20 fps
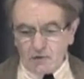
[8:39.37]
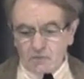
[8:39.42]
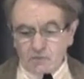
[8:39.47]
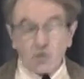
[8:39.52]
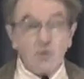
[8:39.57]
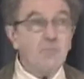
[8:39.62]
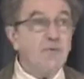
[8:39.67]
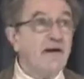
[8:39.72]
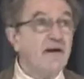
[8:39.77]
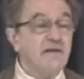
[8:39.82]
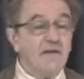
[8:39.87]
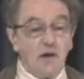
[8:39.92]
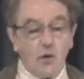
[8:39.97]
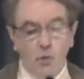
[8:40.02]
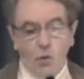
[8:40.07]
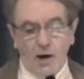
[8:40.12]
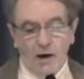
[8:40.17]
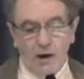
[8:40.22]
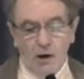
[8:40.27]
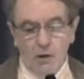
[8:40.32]
So
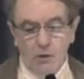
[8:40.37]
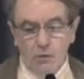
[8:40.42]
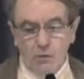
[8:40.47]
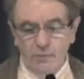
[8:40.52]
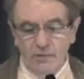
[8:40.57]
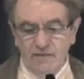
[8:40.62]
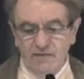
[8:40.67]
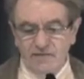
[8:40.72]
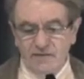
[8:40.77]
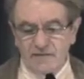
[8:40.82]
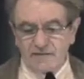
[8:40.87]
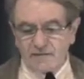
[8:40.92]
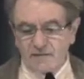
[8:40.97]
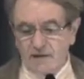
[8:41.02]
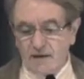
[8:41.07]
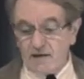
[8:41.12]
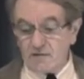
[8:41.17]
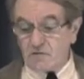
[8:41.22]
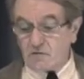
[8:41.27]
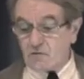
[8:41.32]
bringing war home in this
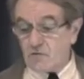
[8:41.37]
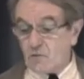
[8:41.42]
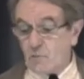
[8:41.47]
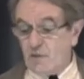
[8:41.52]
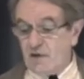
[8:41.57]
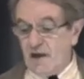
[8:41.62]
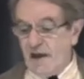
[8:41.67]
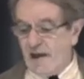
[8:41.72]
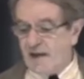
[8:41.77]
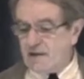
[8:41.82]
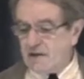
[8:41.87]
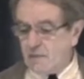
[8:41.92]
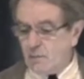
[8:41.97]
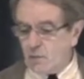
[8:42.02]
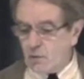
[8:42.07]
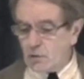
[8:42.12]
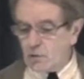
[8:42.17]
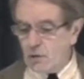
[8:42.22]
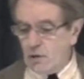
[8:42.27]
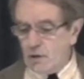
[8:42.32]
case doesn't mean
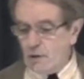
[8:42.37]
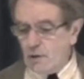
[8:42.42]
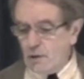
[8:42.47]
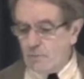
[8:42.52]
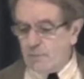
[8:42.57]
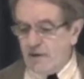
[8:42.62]
anymore